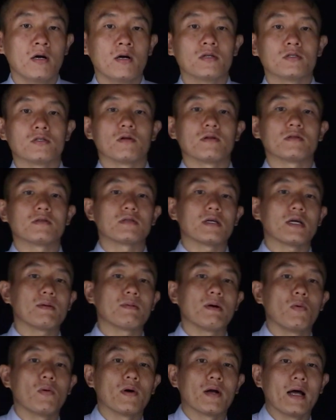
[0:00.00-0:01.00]
So let's think
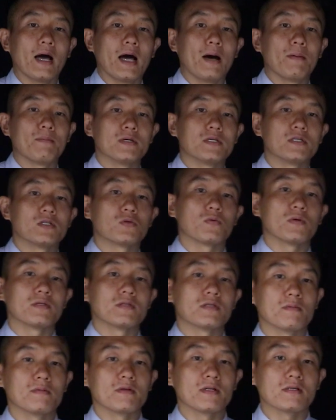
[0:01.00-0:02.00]
about what happens when
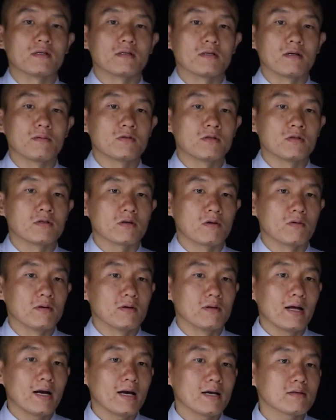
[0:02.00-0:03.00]
some of these assumptions are
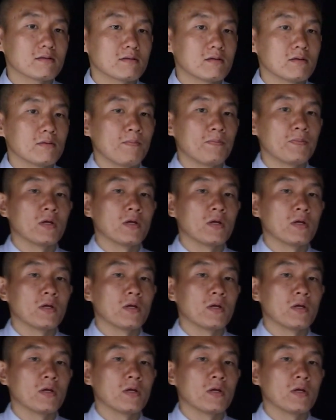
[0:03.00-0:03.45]
relaxed.